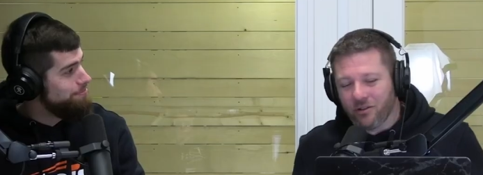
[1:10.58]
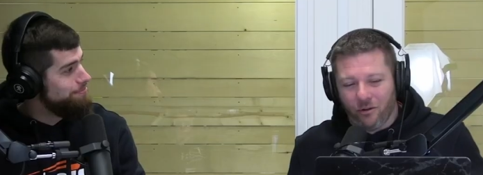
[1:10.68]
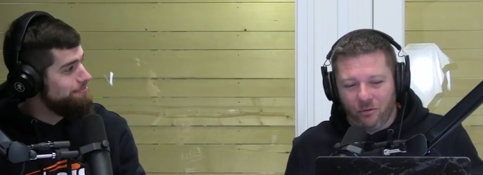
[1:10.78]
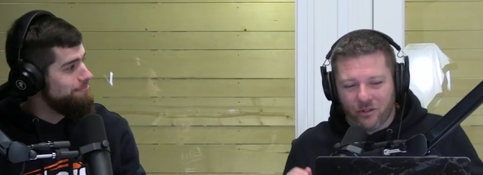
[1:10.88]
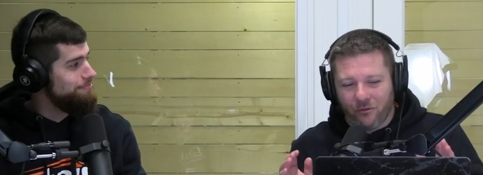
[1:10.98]
Speaker 1: yep.
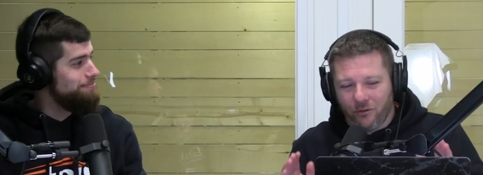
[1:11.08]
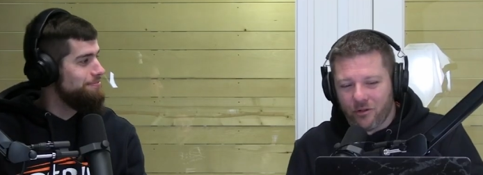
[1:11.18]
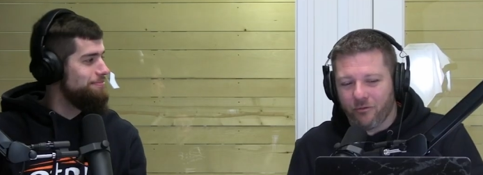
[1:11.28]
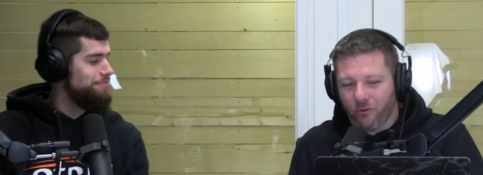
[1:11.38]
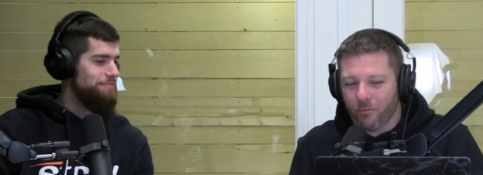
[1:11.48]
so so
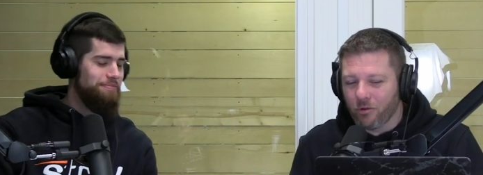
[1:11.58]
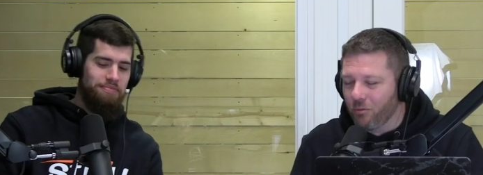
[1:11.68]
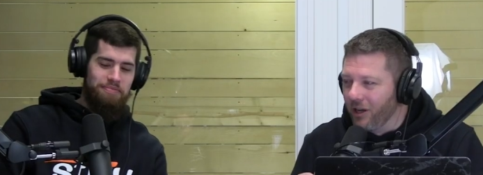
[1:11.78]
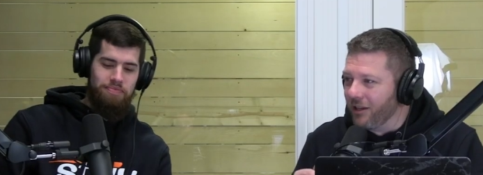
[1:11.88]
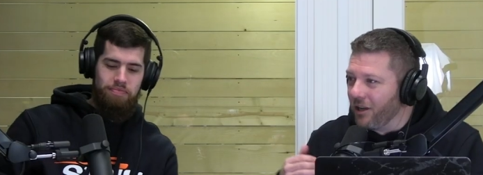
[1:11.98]
first and foremost,
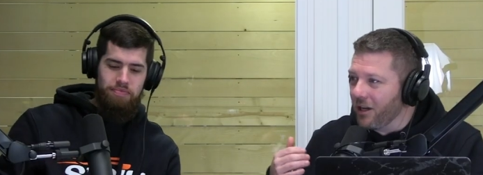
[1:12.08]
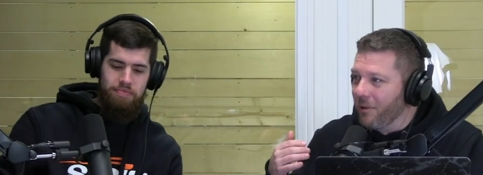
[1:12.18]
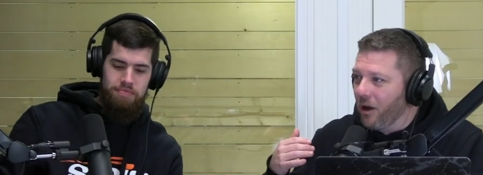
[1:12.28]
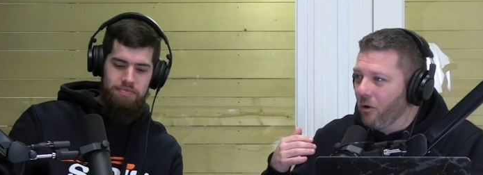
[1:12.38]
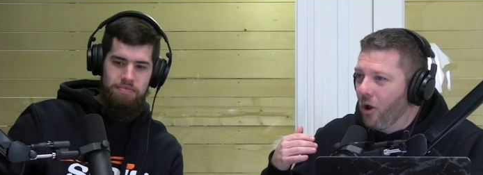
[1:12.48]
we got to talk
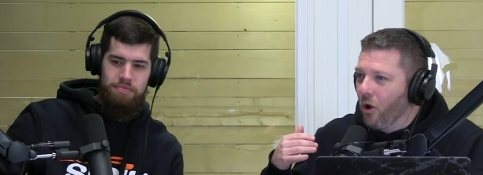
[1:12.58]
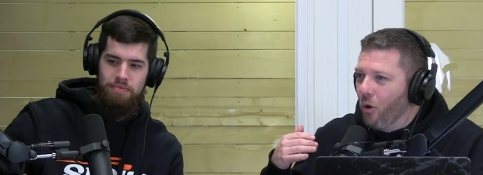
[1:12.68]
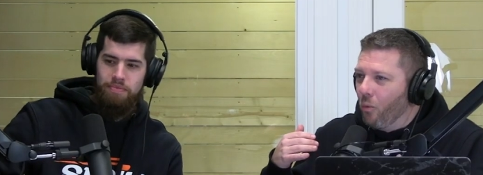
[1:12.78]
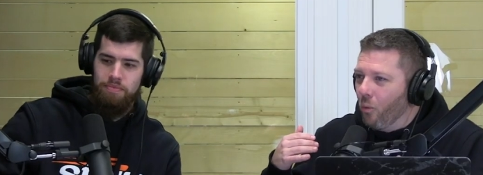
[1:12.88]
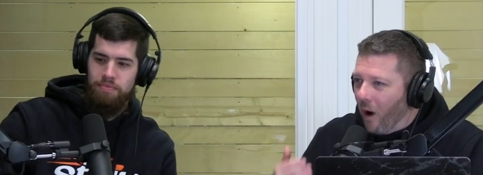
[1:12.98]
about
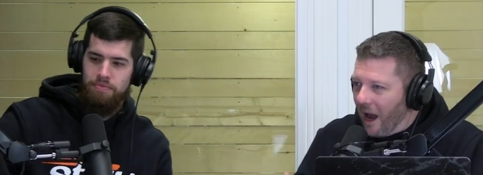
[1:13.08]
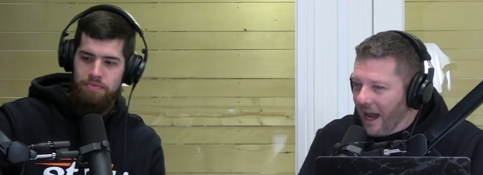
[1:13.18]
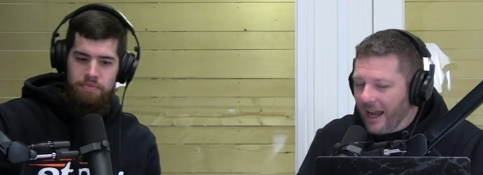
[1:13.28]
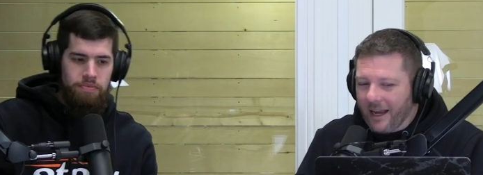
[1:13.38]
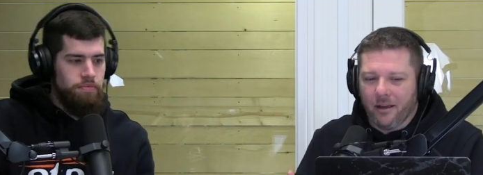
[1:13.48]

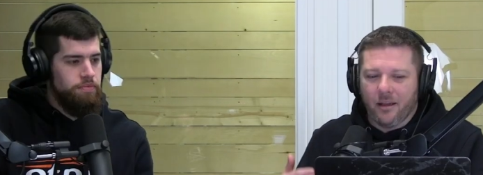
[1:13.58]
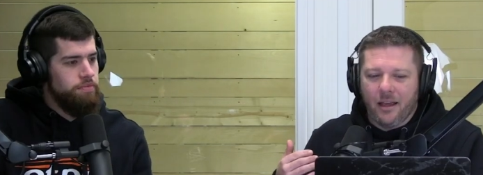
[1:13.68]
why.